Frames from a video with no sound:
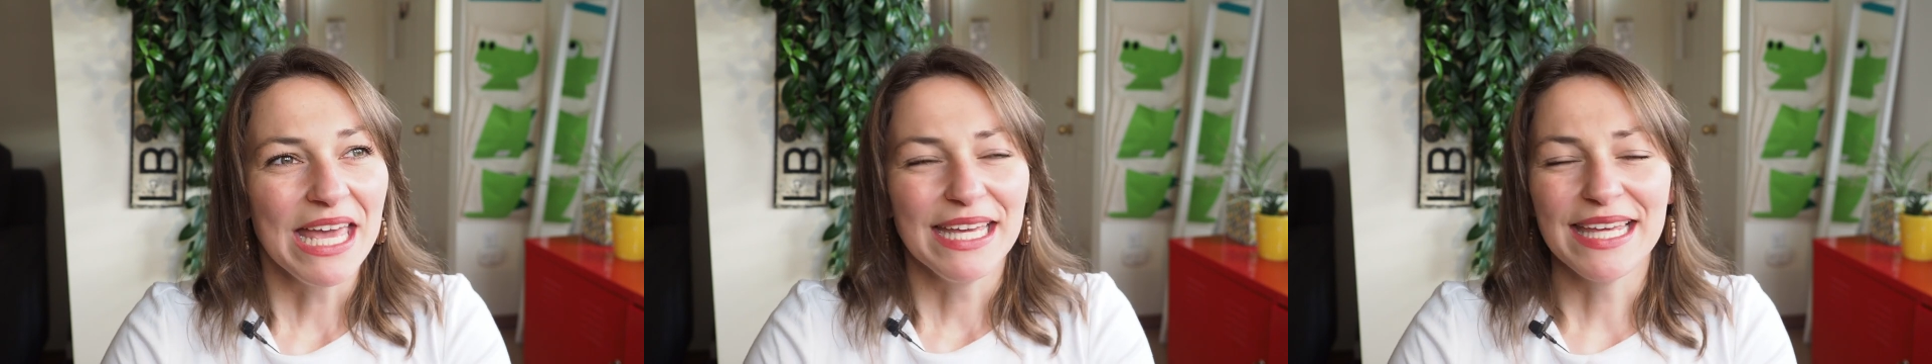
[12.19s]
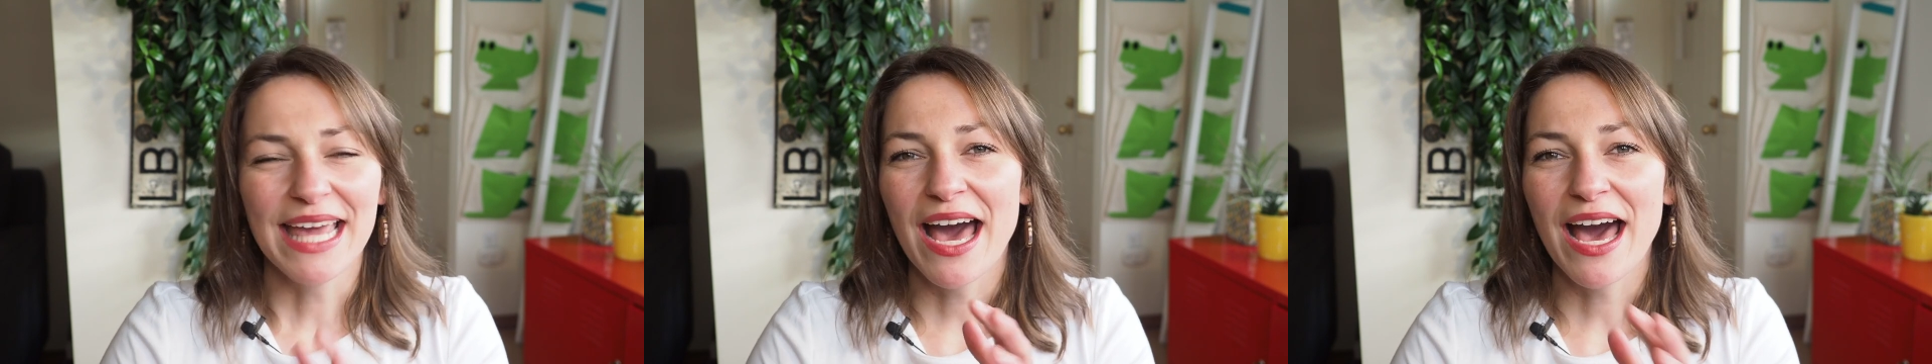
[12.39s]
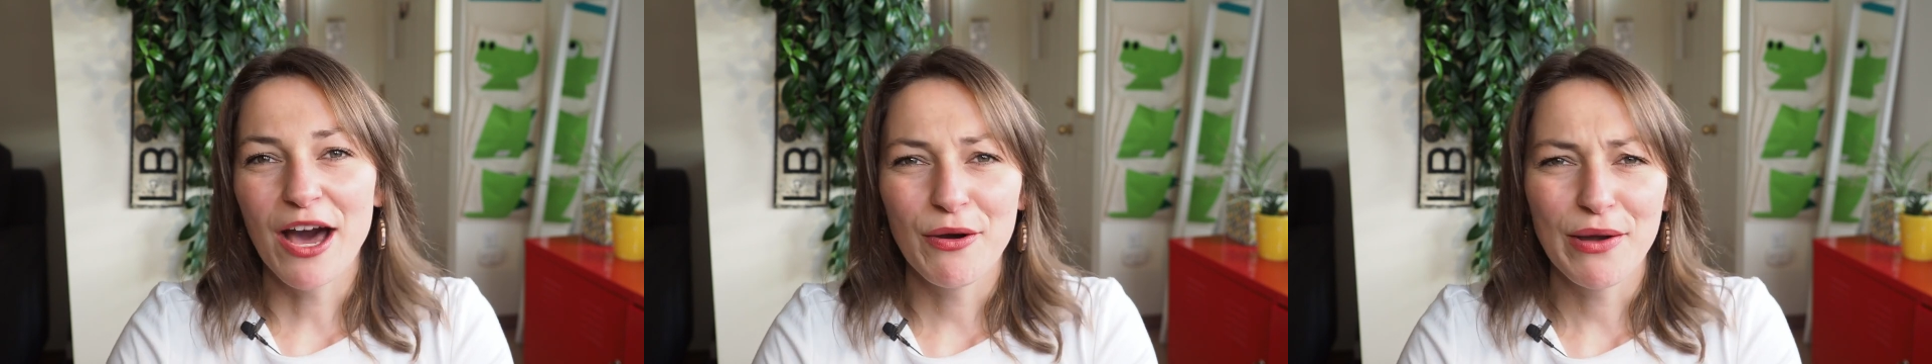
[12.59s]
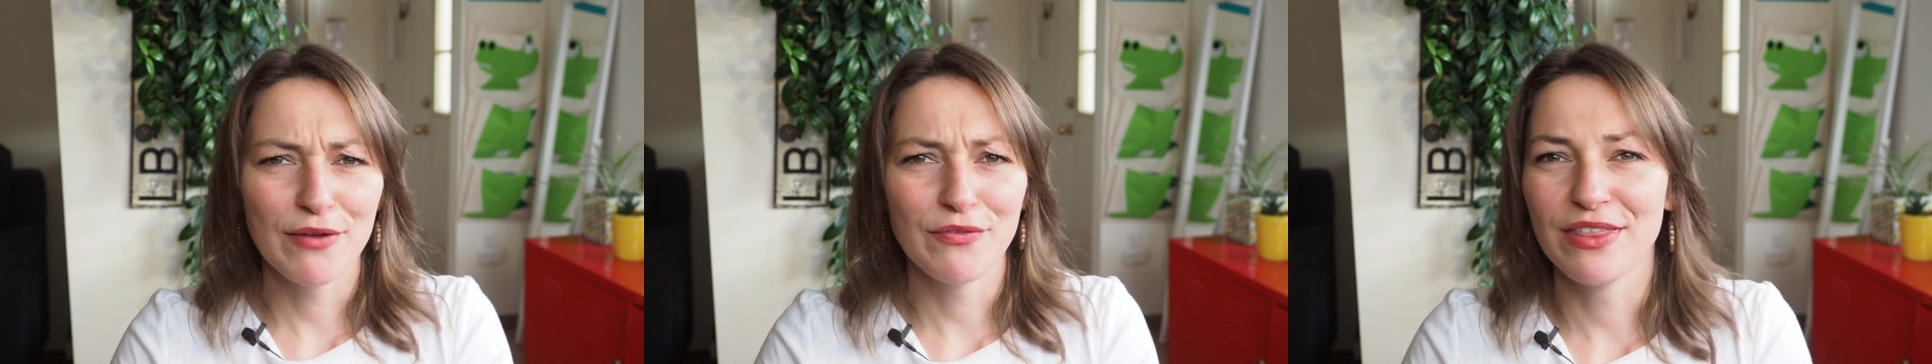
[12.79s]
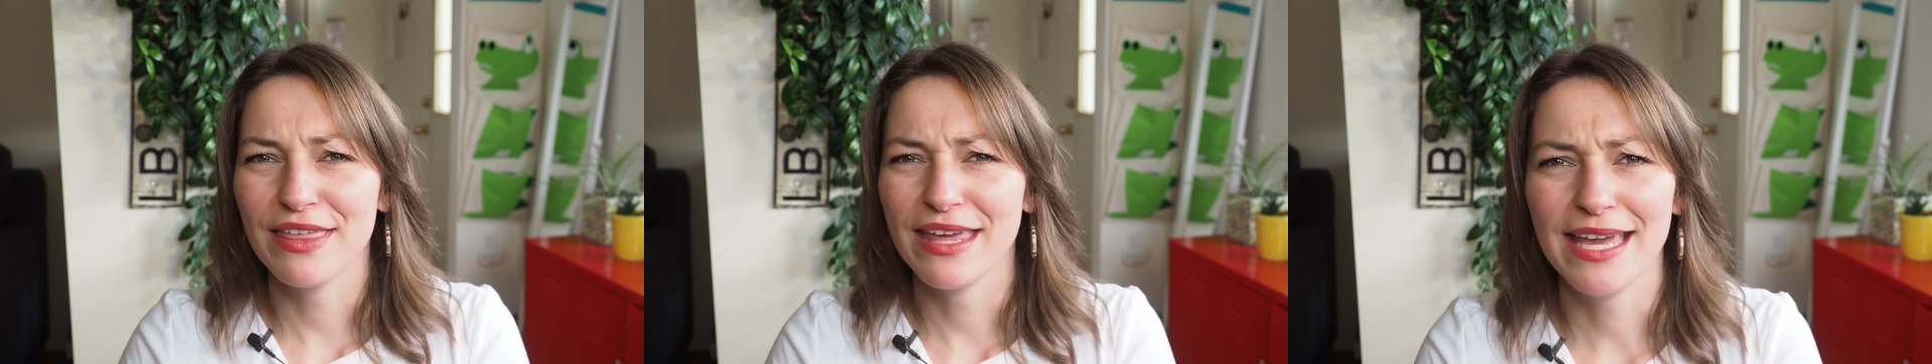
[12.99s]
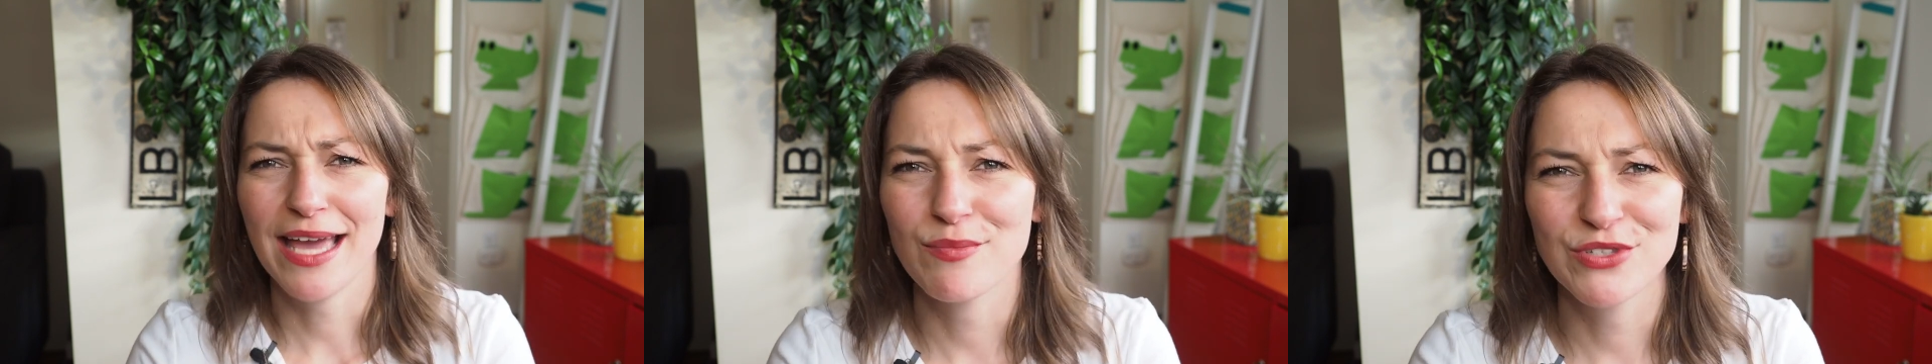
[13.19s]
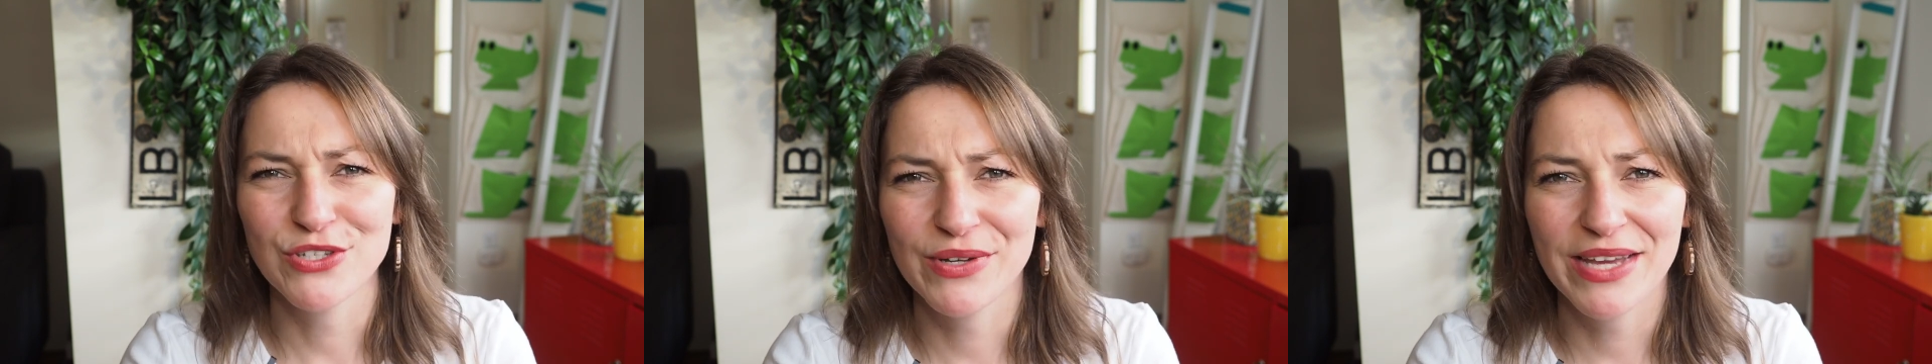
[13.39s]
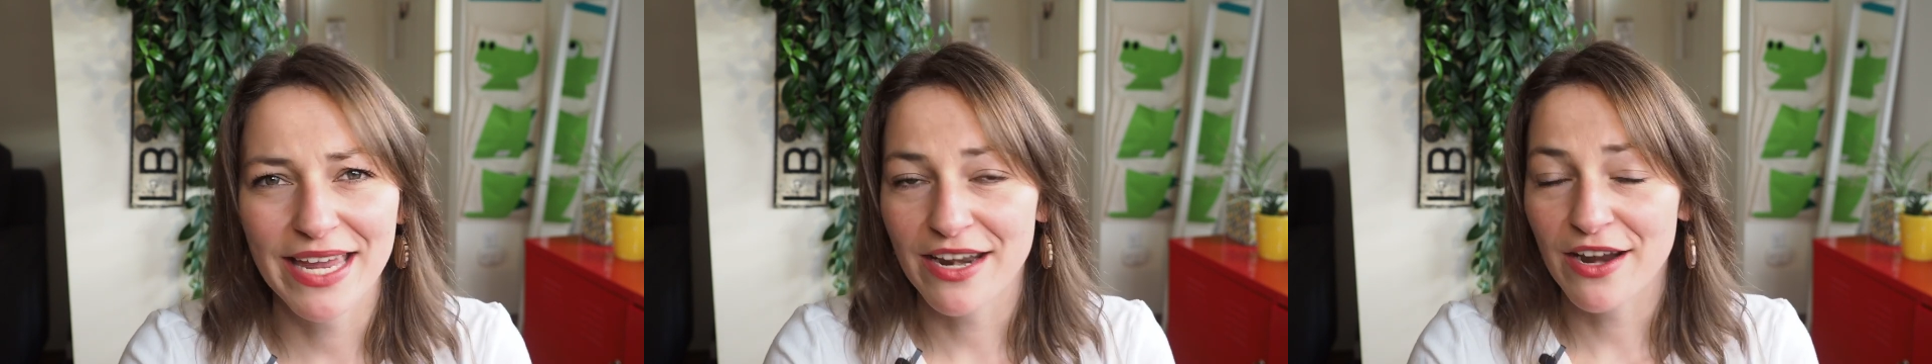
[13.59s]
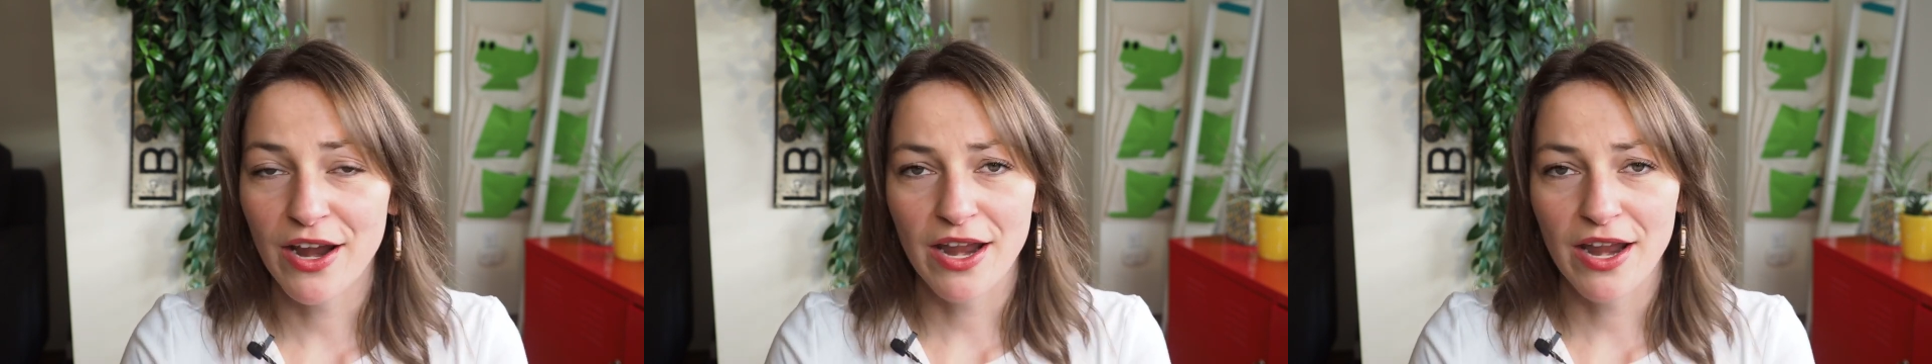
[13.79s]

yeah, how everything comes together